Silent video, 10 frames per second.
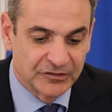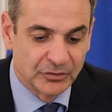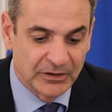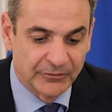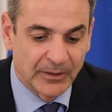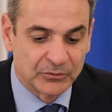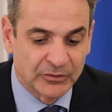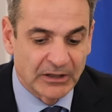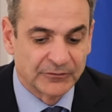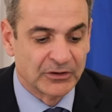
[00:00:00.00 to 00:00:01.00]
to live up to
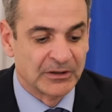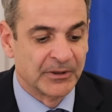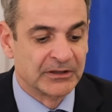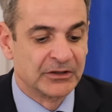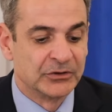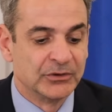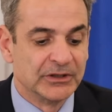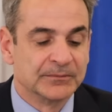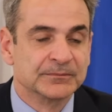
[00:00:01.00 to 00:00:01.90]
that fundamental duty